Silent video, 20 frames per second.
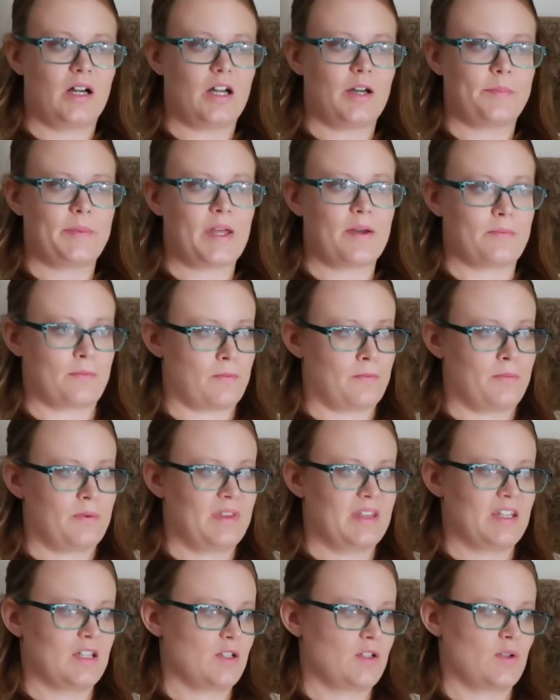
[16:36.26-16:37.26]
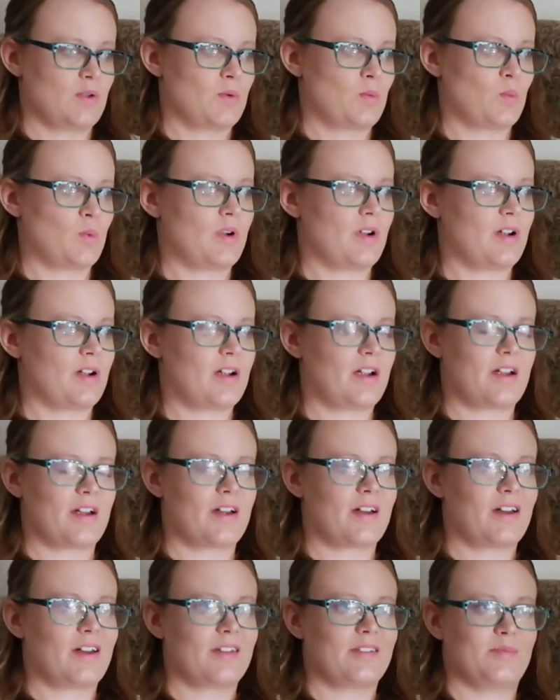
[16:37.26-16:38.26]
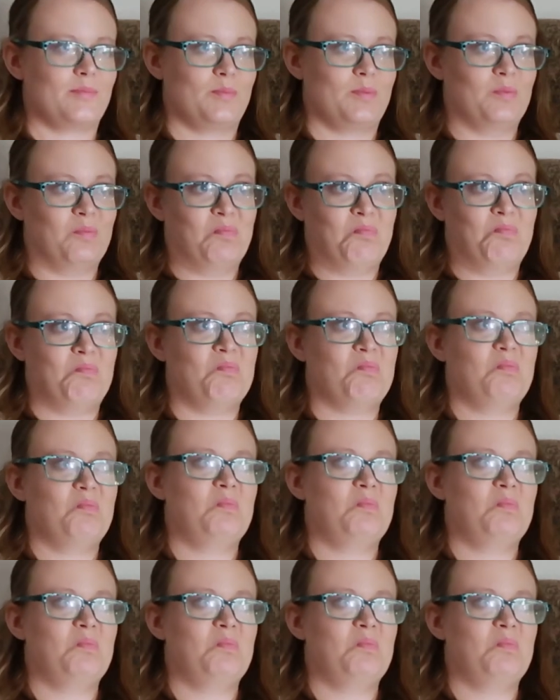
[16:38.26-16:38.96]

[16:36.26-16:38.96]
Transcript: not really sure where I'm